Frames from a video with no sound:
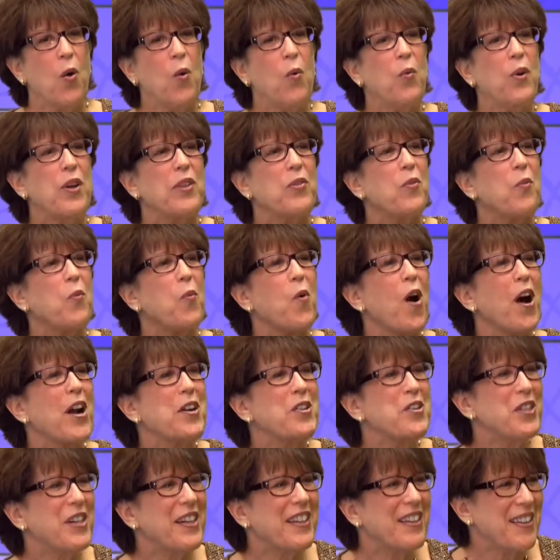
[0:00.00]
with
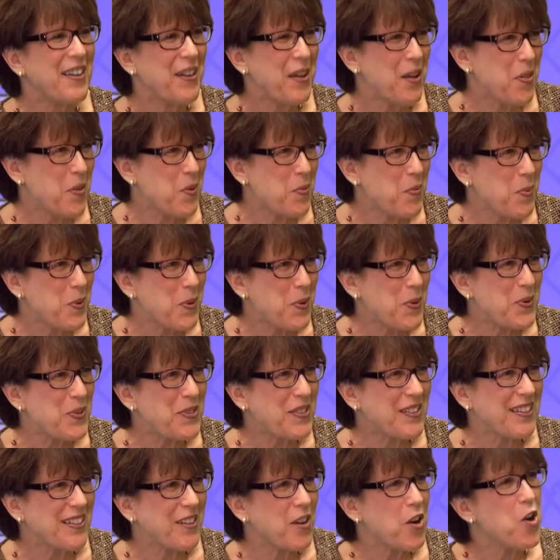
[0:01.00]
watching the other
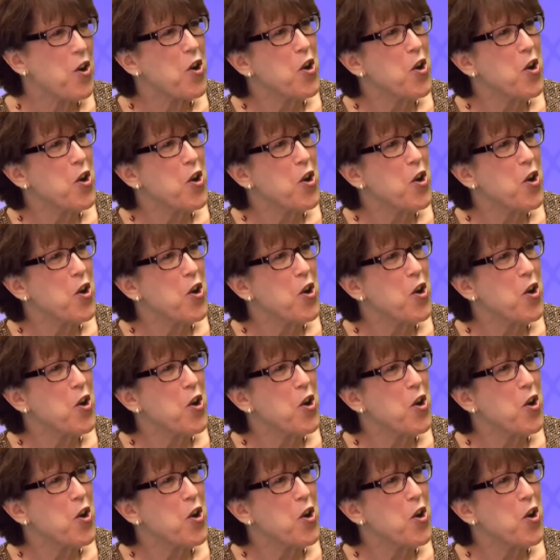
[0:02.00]
person,